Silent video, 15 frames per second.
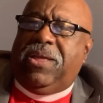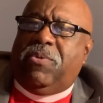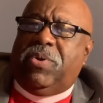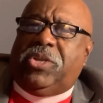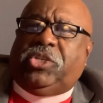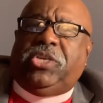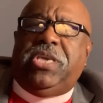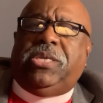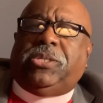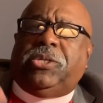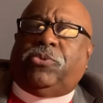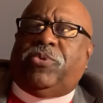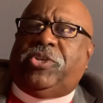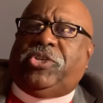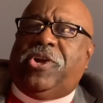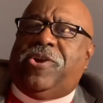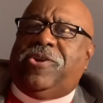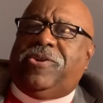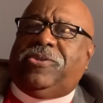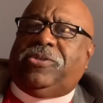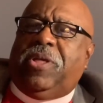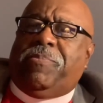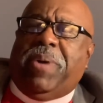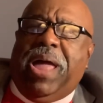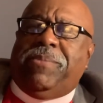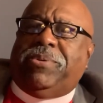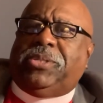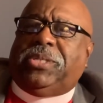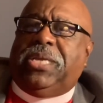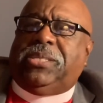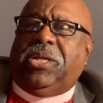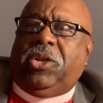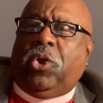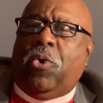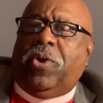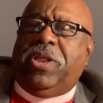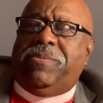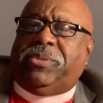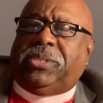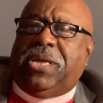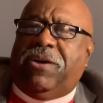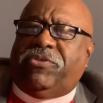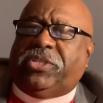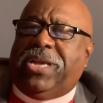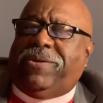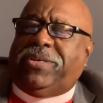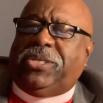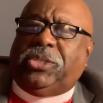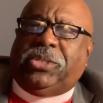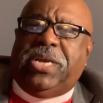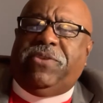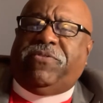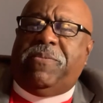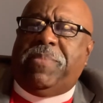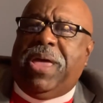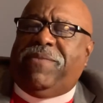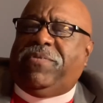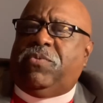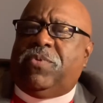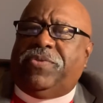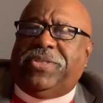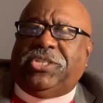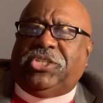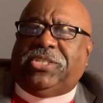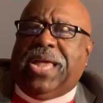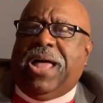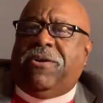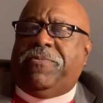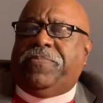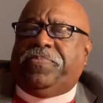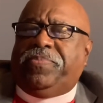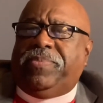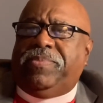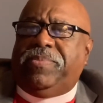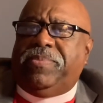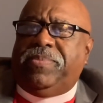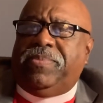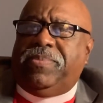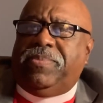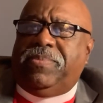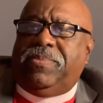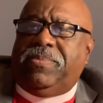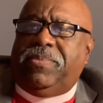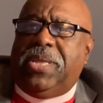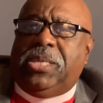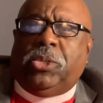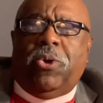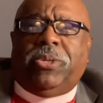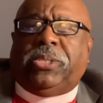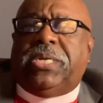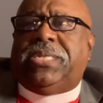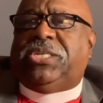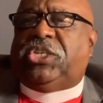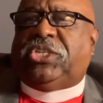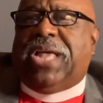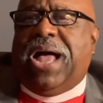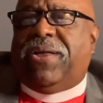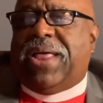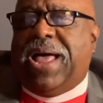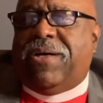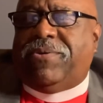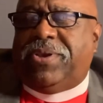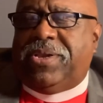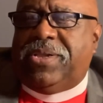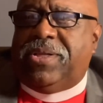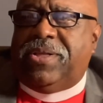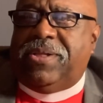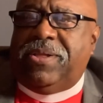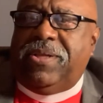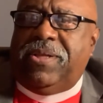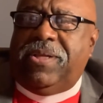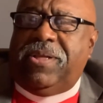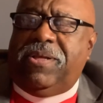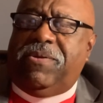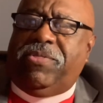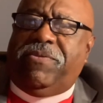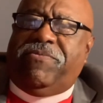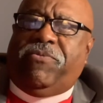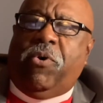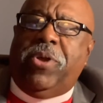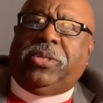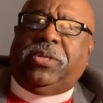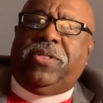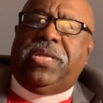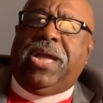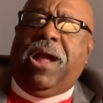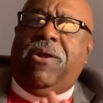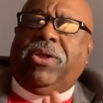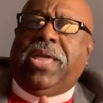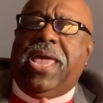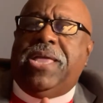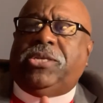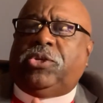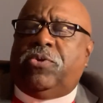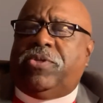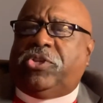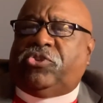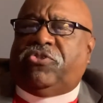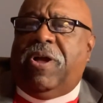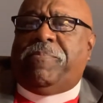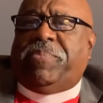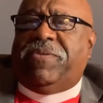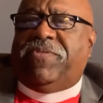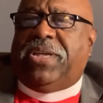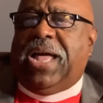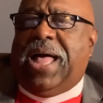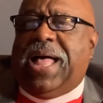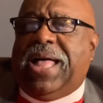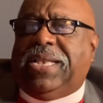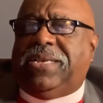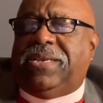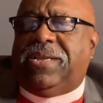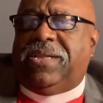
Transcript: When Jesus returns, the Bible says the Lord himself shall descend from heaven with a shout. He's going to send a shout out. The voice of the archangel, the trump of God.